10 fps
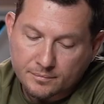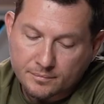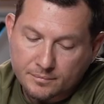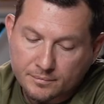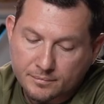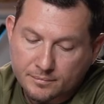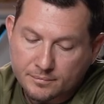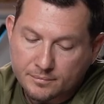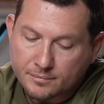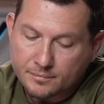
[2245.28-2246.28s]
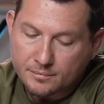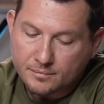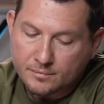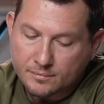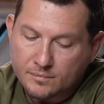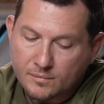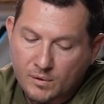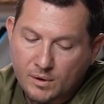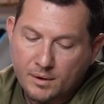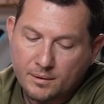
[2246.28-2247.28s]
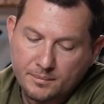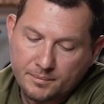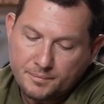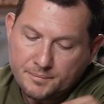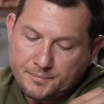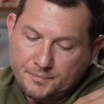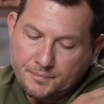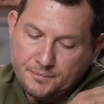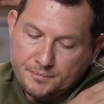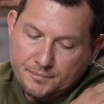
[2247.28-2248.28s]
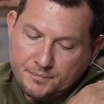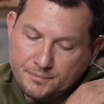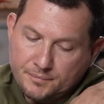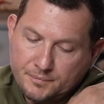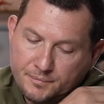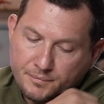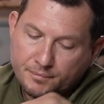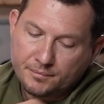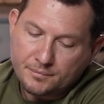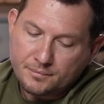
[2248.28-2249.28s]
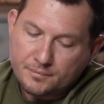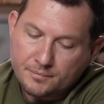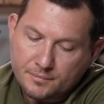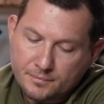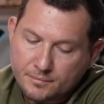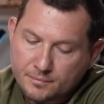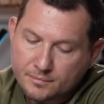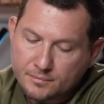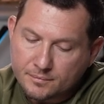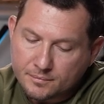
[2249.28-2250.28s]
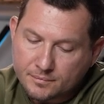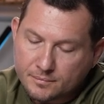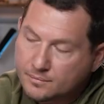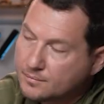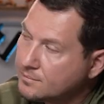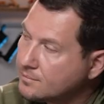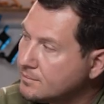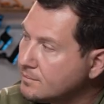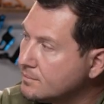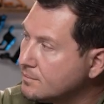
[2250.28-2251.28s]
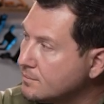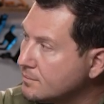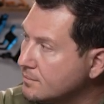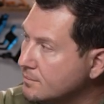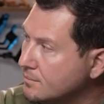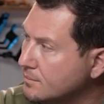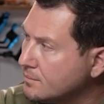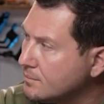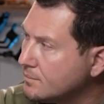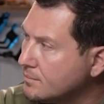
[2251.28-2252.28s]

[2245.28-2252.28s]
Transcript: [no speech]